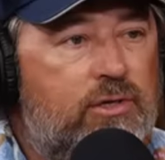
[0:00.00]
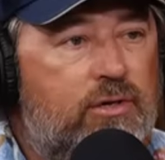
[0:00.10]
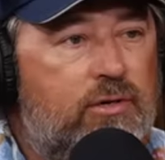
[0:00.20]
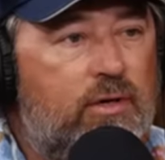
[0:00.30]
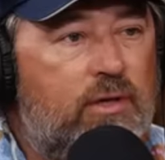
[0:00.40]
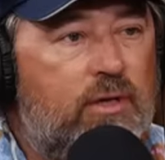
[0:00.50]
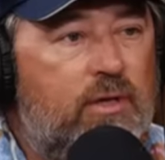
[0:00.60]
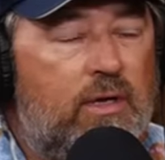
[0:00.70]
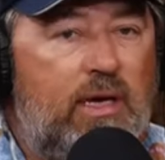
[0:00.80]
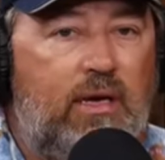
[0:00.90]
you to.
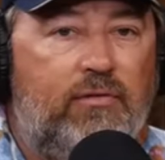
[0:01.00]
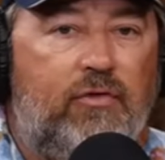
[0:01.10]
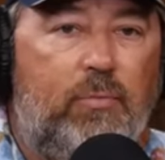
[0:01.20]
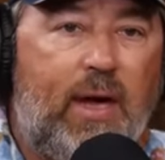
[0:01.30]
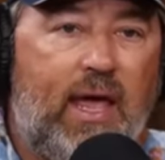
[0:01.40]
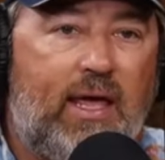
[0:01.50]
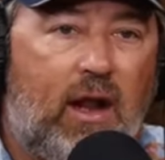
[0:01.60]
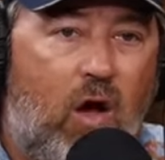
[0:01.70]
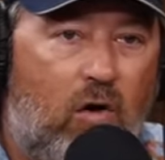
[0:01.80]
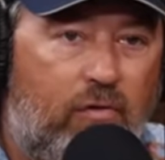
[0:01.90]
And if you pay
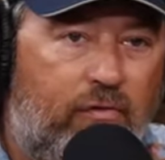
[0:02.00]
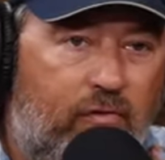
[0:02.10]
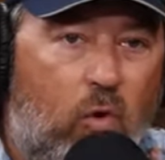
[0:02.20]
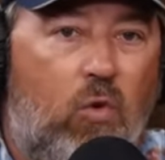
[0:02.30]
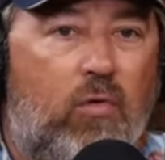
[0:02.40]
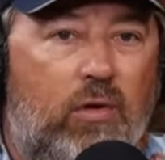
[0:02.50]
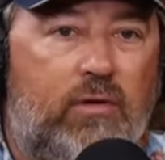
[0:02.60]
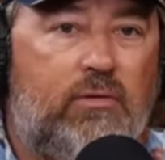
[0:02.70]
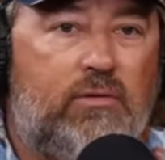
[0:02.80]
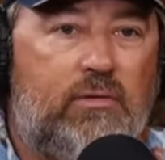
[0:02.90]
it all forward